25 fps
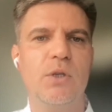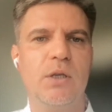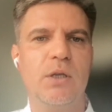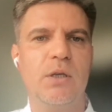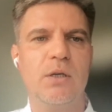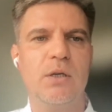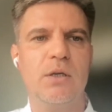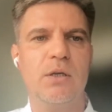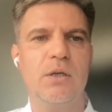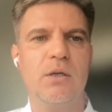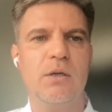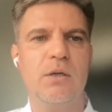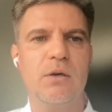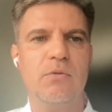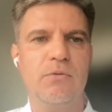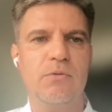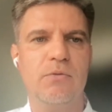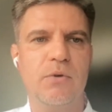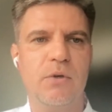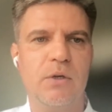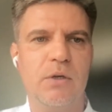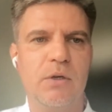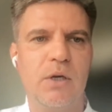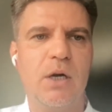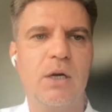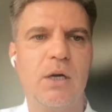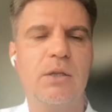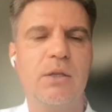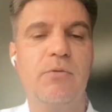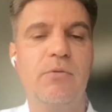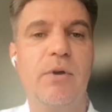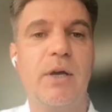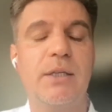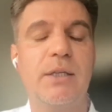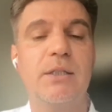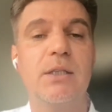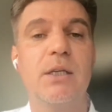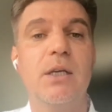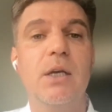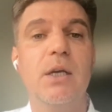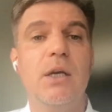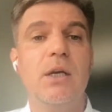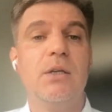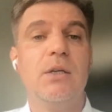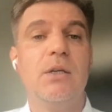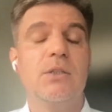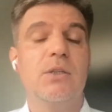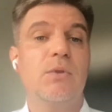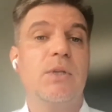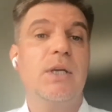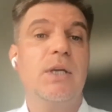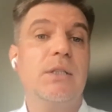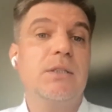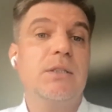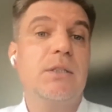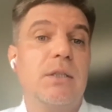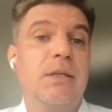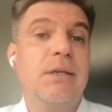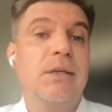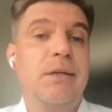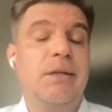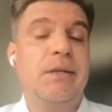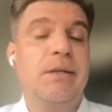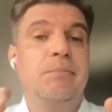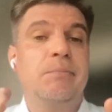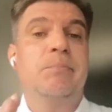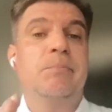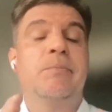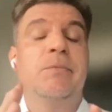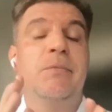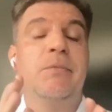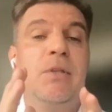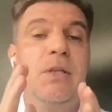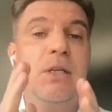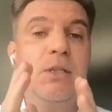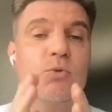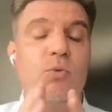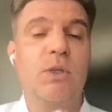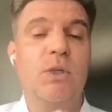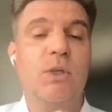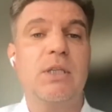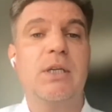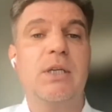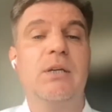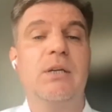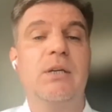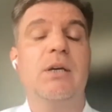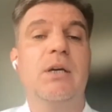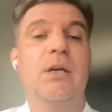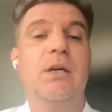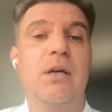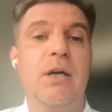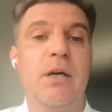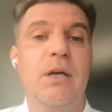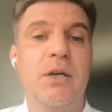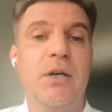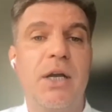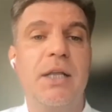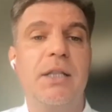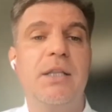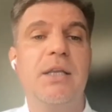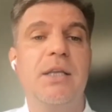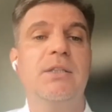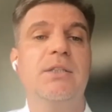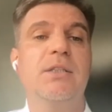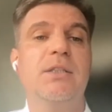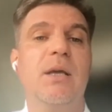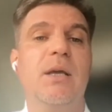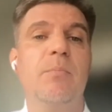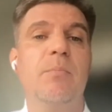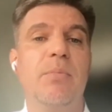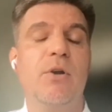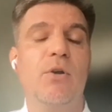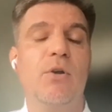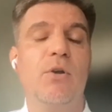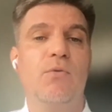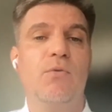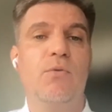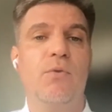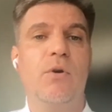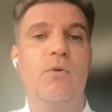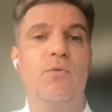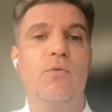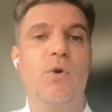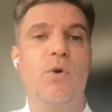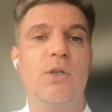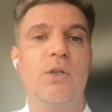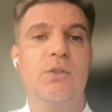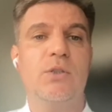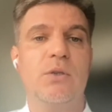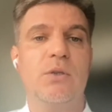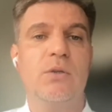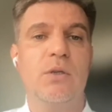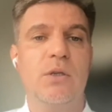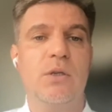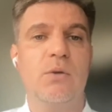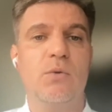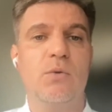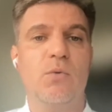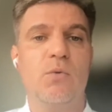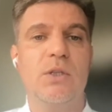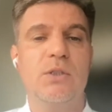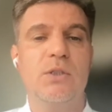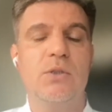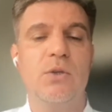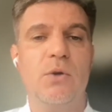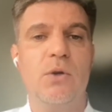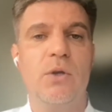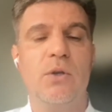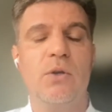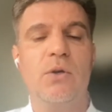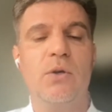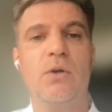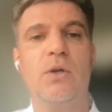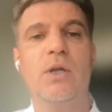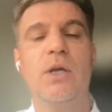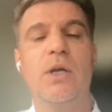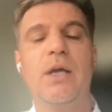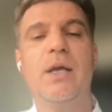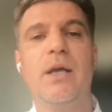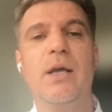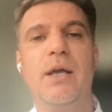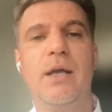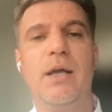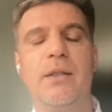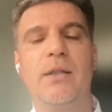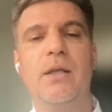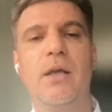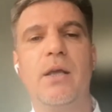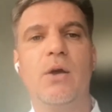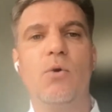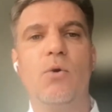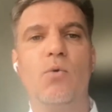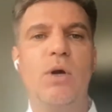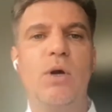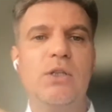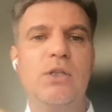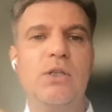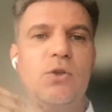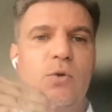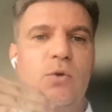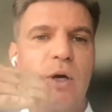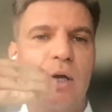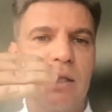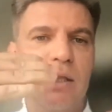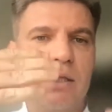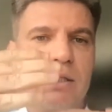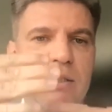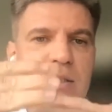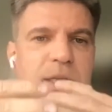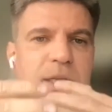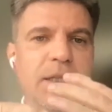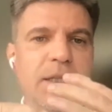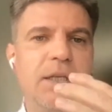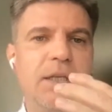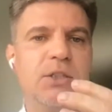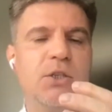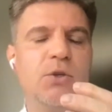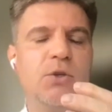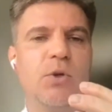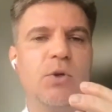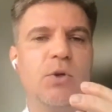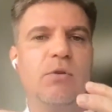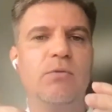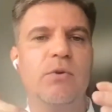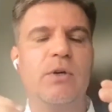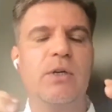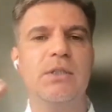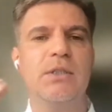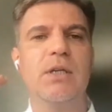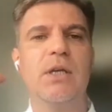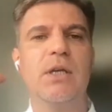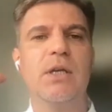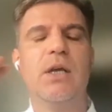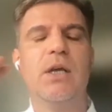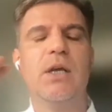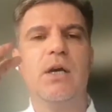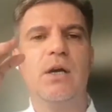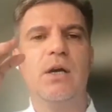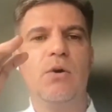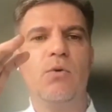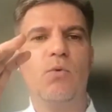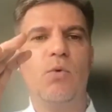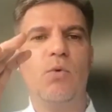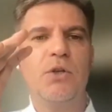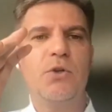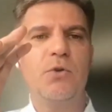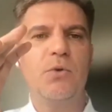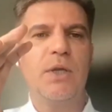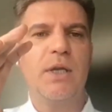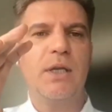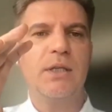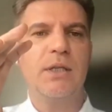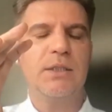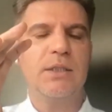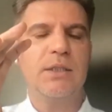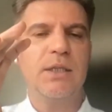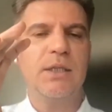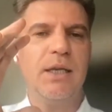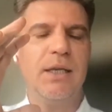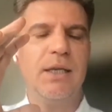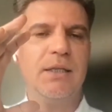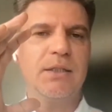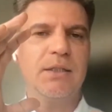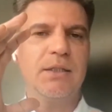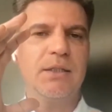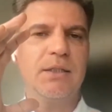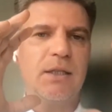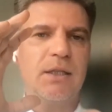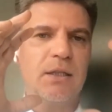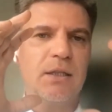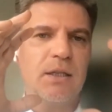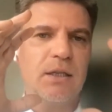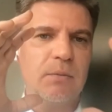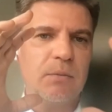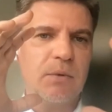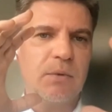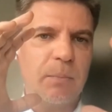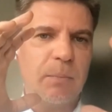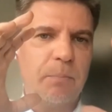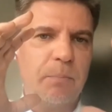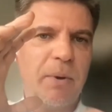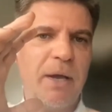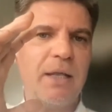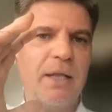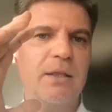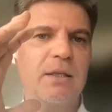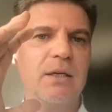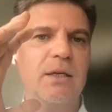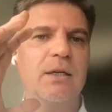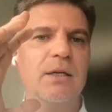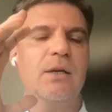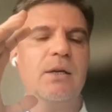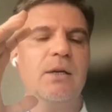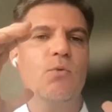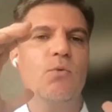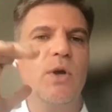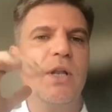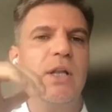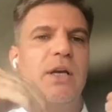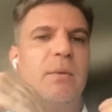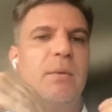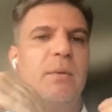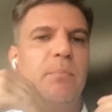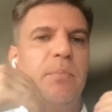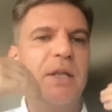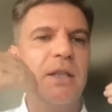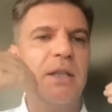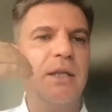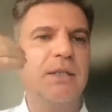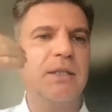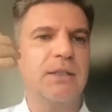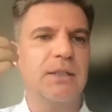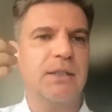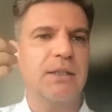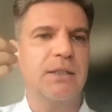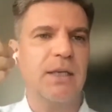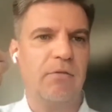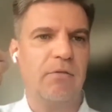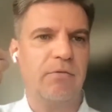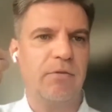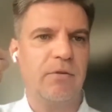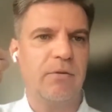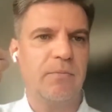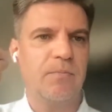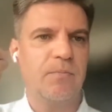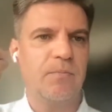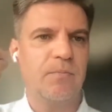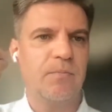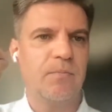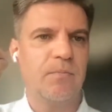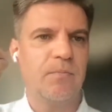looting of artifacts. So that's this was a great example of what's going on. And once you understand this universe, what you can see is that the pattern will repeat itself.